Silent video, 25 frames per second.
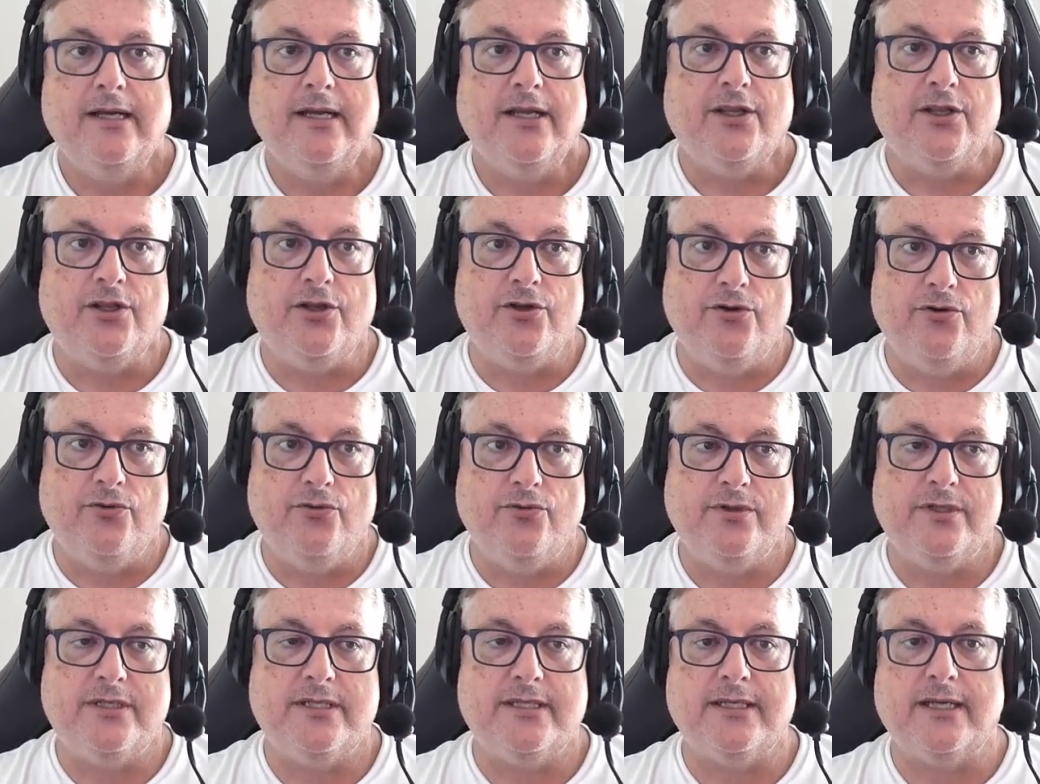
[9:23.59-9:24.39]

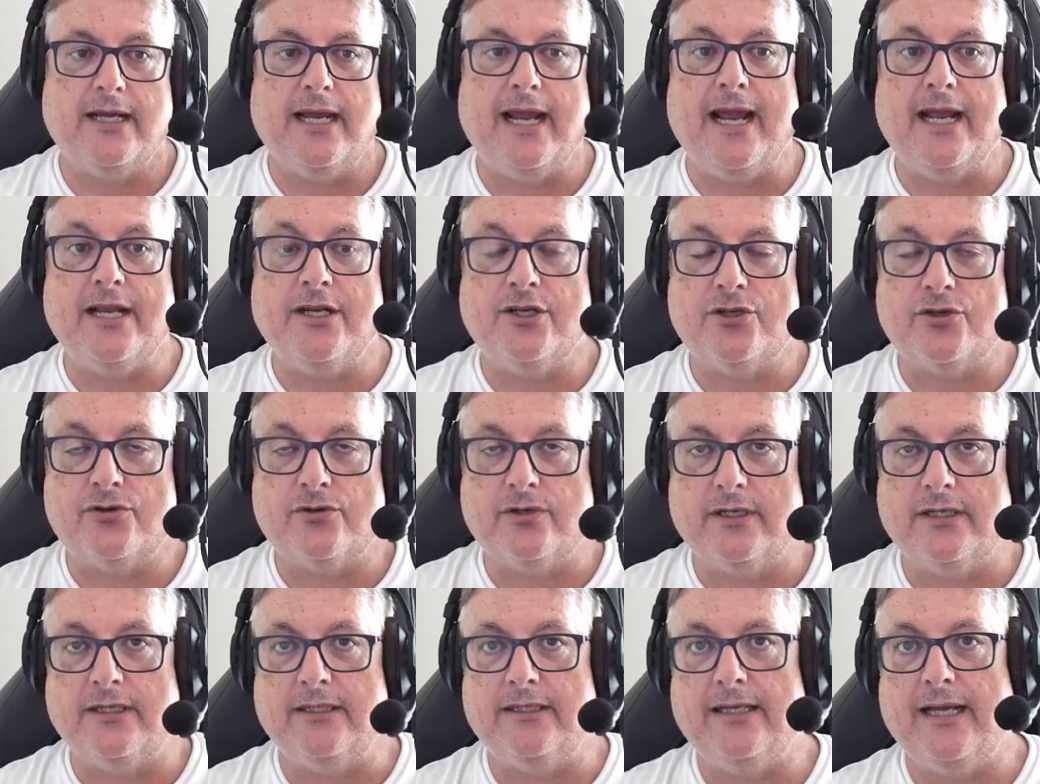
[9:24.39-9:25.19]
use
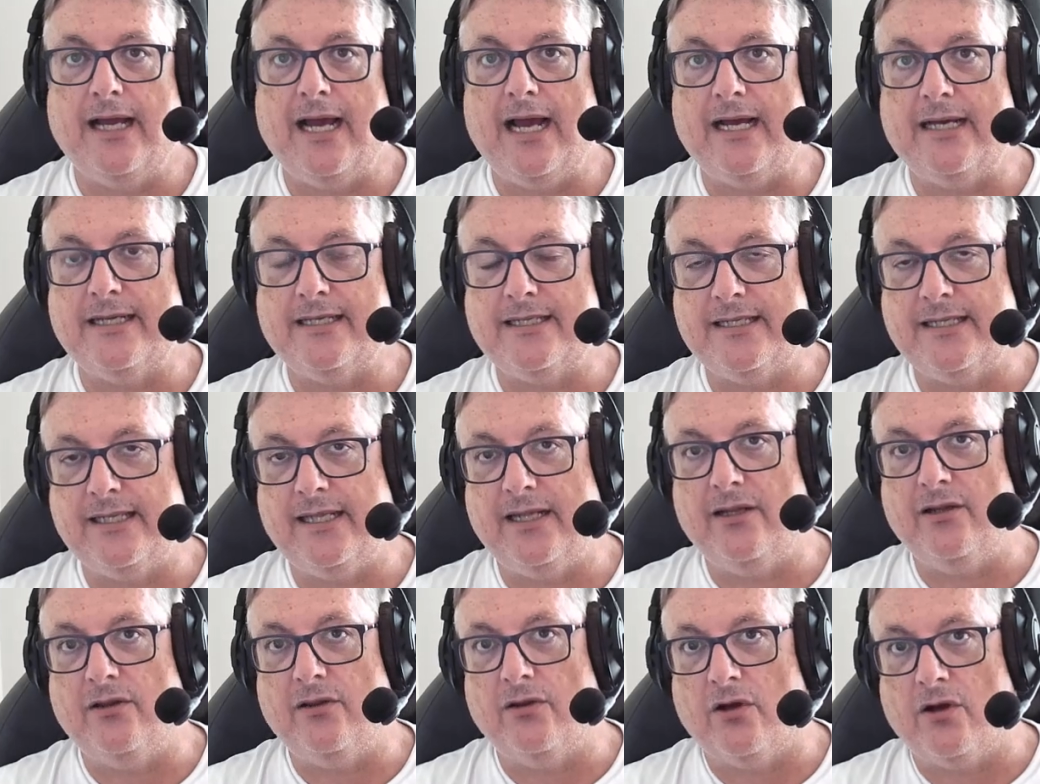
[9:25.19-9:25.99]
Entra as the
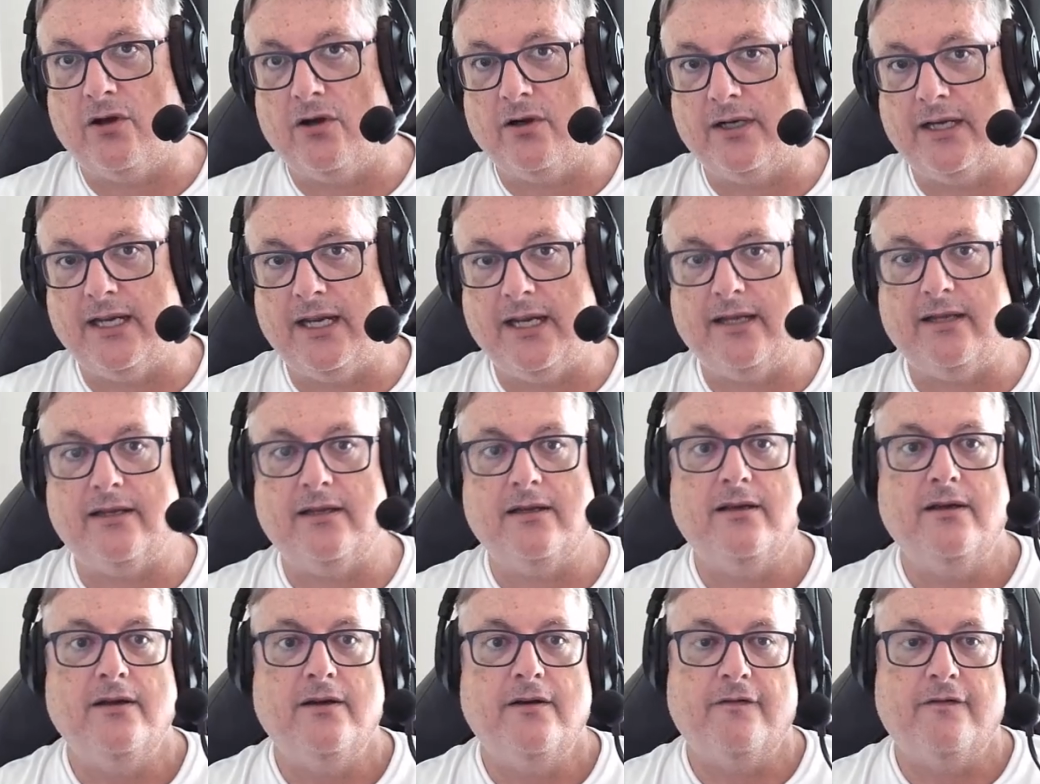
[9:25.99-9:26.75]
login